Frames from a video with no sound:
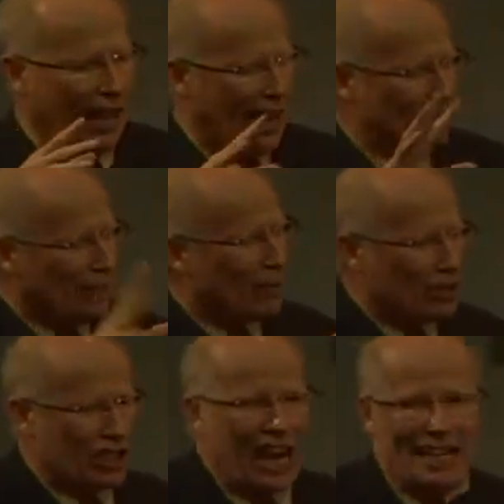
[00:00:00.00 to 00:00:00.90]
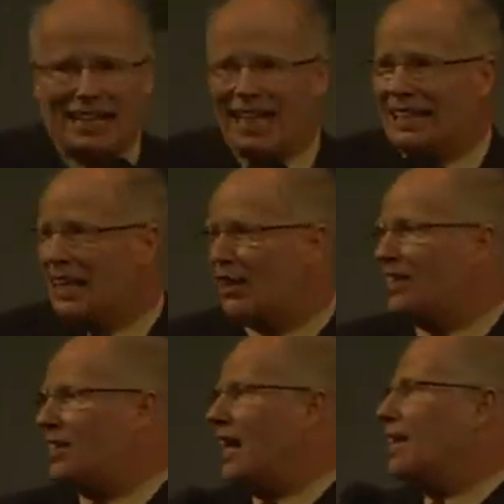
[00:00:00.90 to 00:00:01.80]
I believe it was China and India,
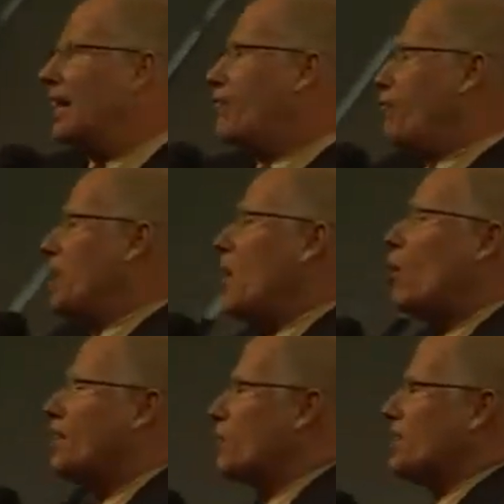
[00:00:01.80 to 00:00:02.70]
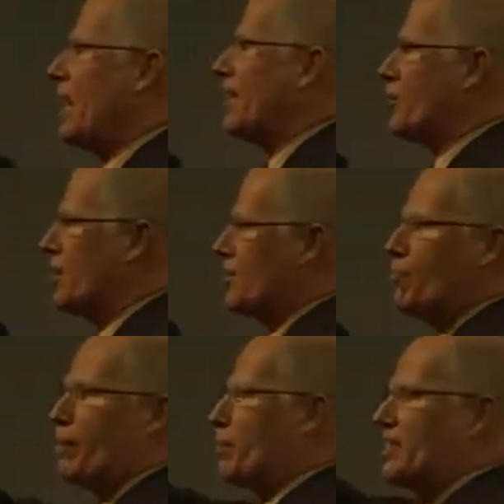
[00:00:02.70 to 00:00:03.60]
they said that if we go into recession,
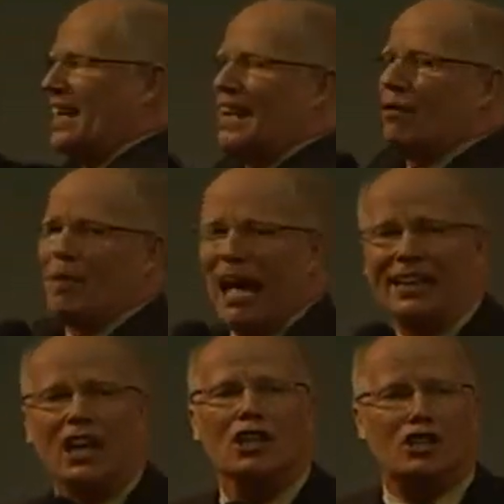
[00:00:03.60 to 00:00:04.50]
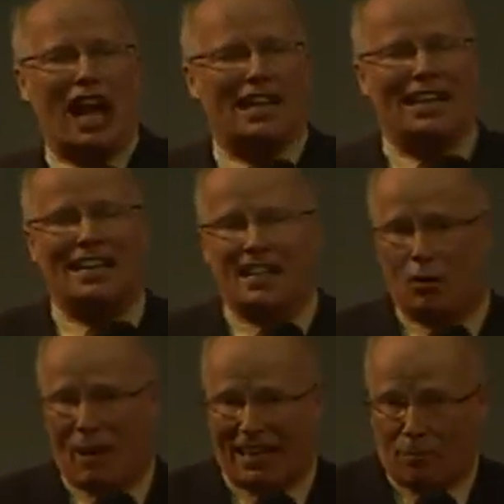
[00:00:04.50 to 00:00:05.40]
some people had said, never mind, China and India
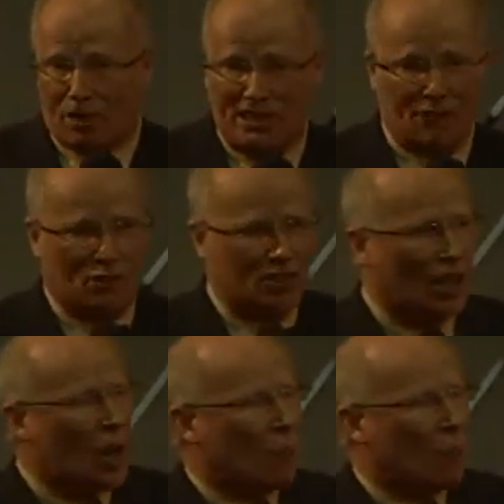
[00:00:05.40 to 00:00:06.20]
will make up the difference.